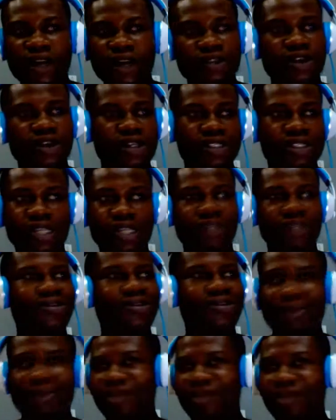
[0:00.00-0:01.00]
Fiat currencies are the
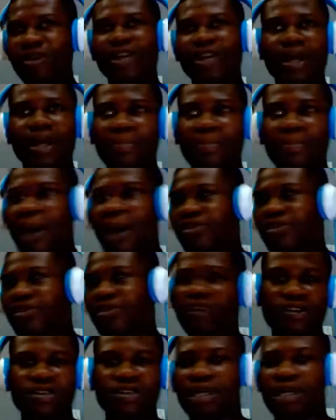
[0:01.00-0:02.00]
normal dollar, pounds,
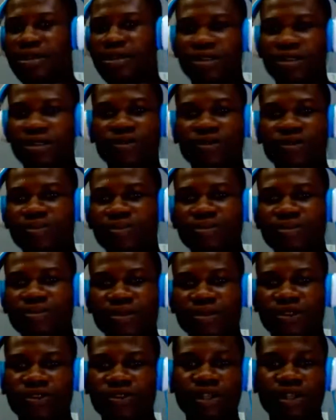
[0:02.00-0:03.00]
euros, and
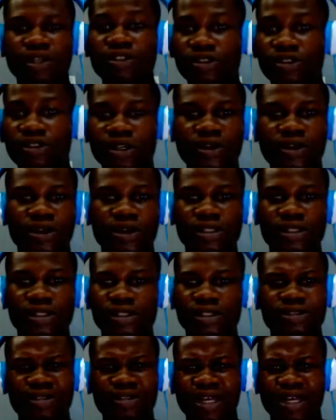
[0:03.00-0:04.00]
the traditional
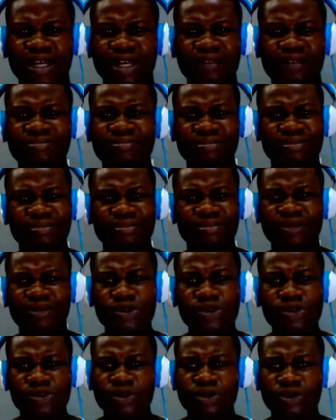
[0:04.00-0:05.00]
currencies. Those are
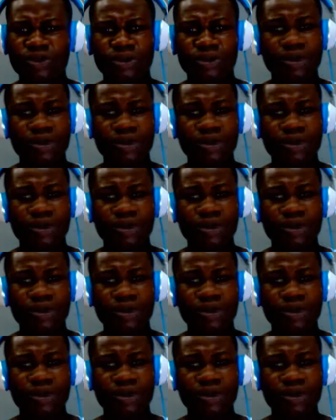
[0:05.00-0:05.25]
old school.